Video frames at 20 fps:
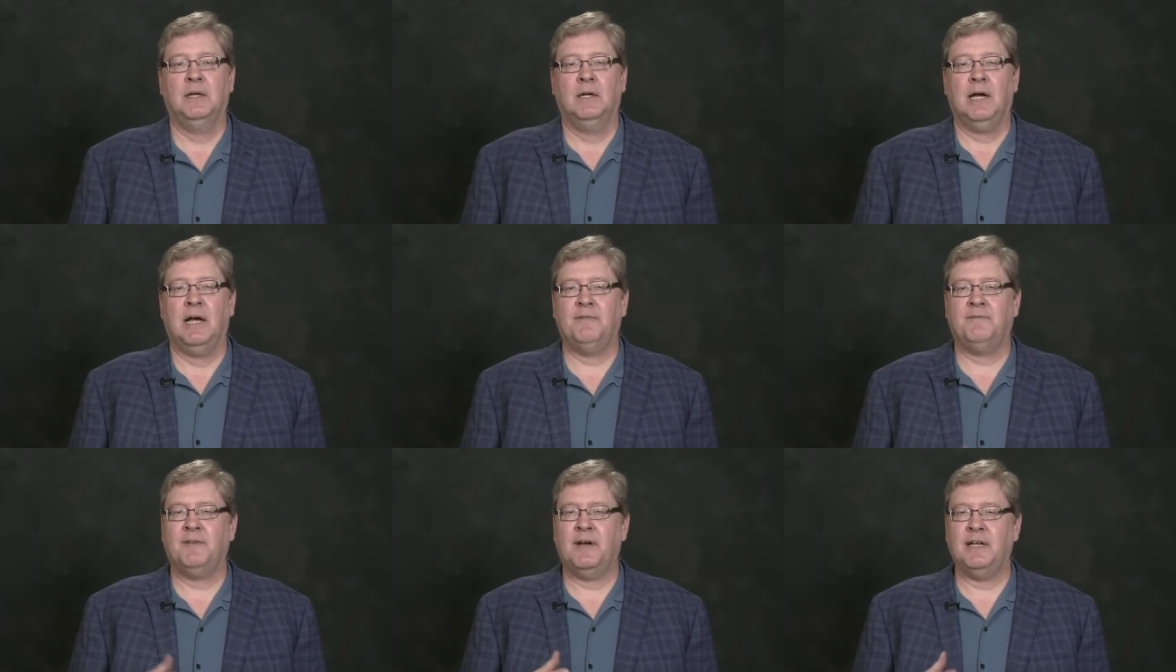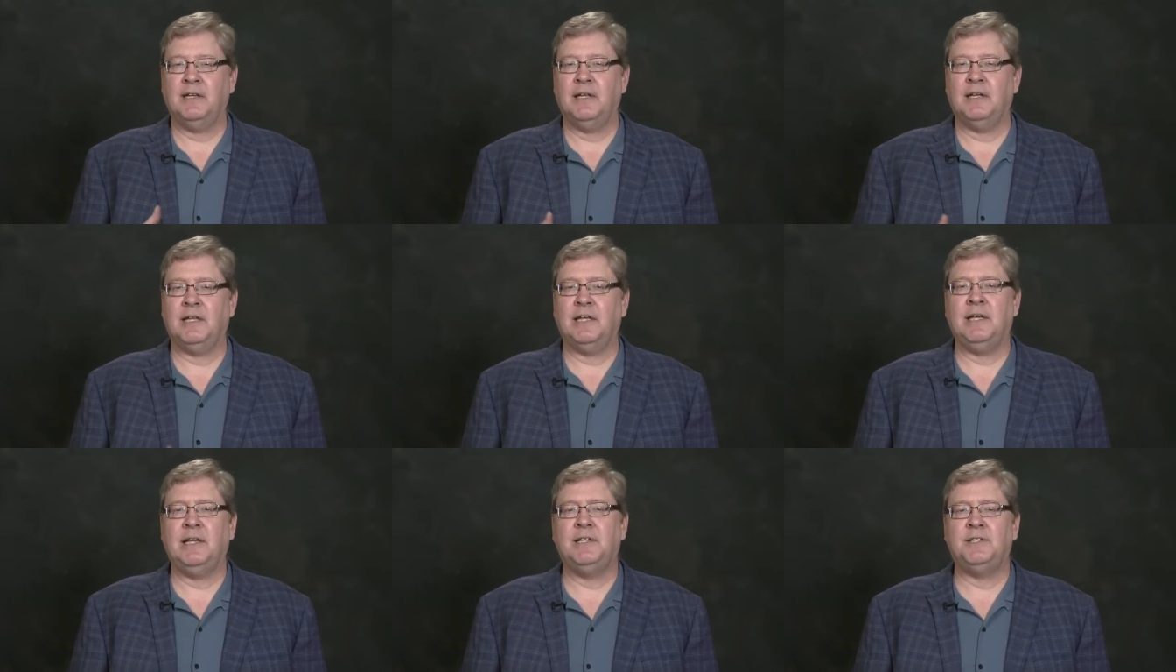I find
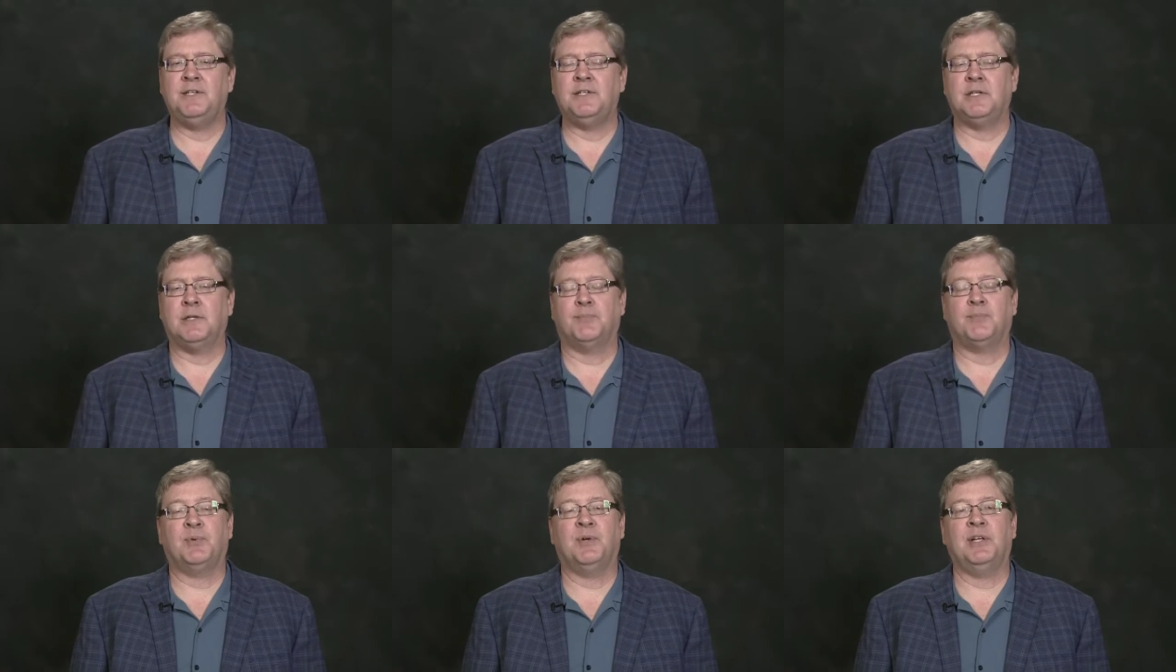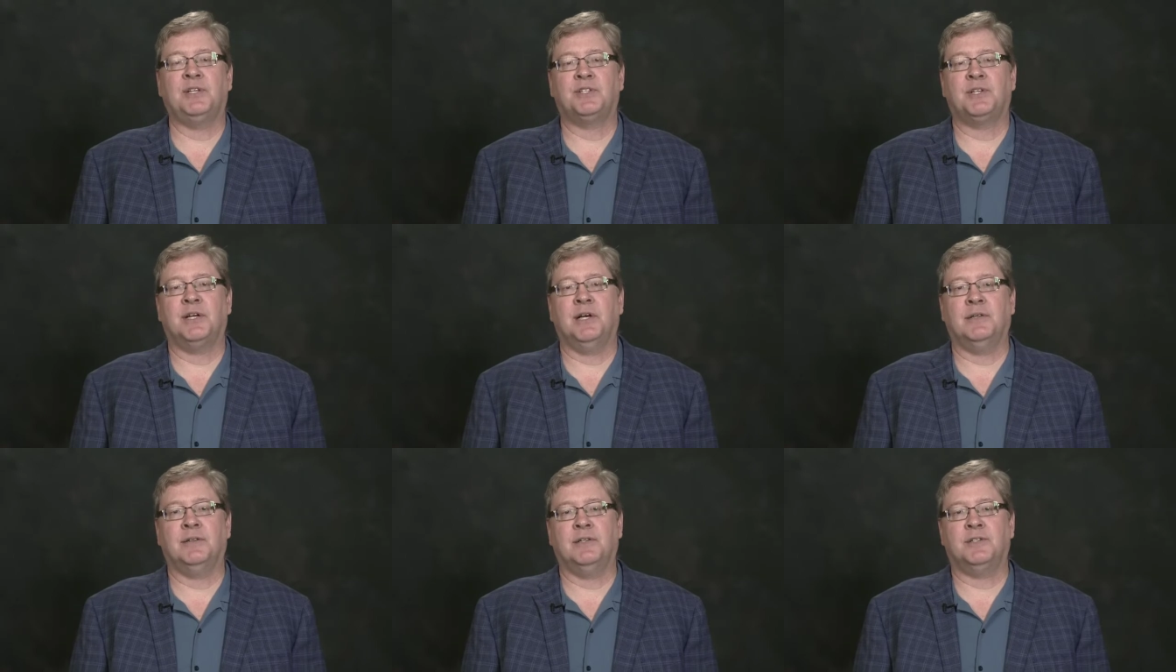it easy to preach
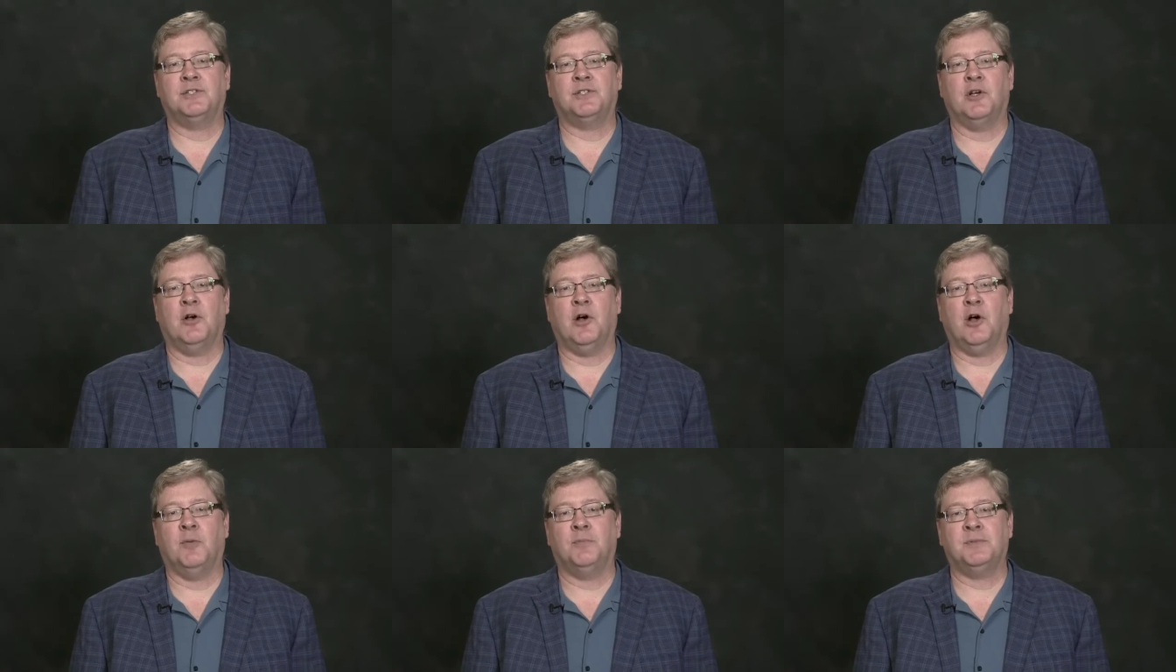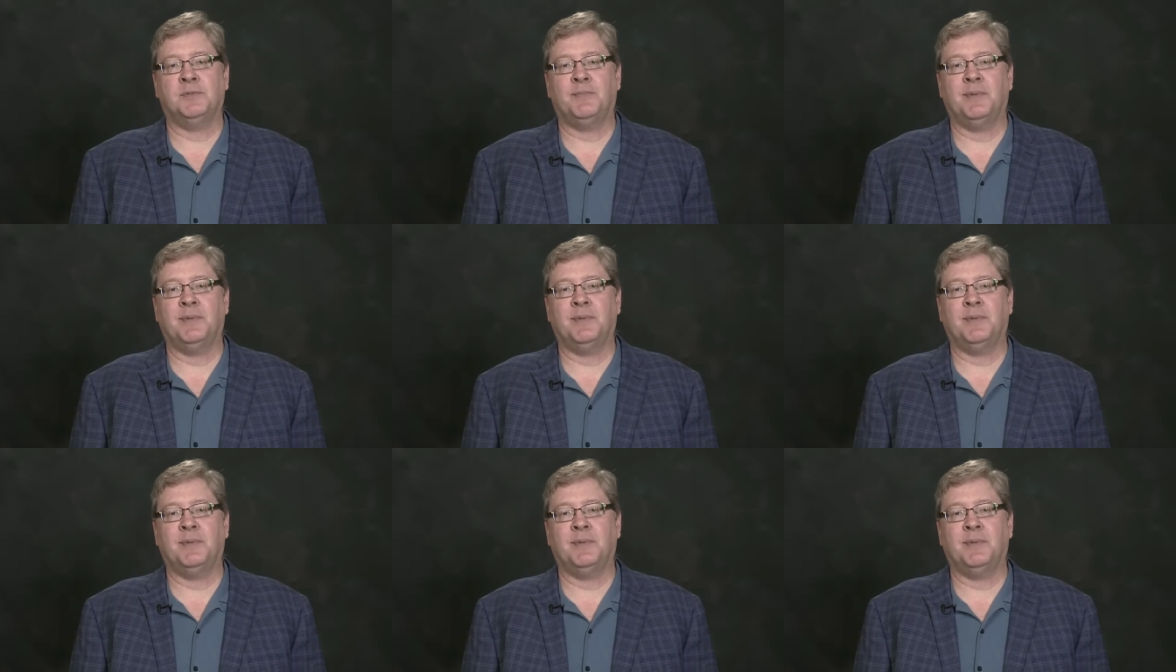on the Psalms